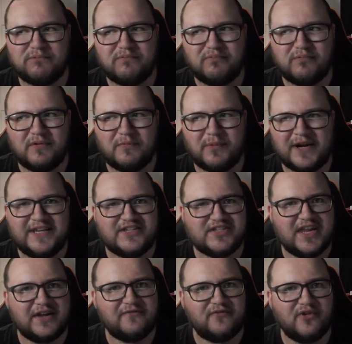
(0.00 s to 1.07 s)
When he's
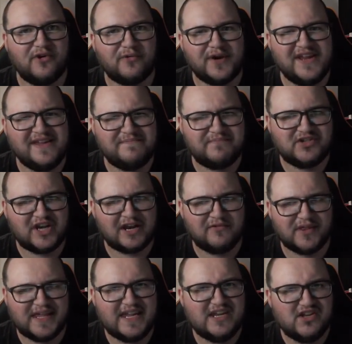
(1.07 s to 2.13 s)
Nick Fury,
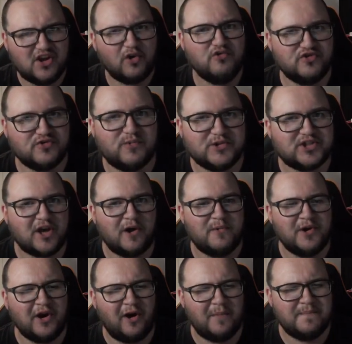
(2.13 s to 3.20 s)
generally he knows what's
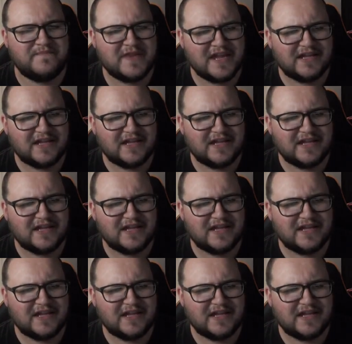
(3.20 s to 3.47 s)
going on.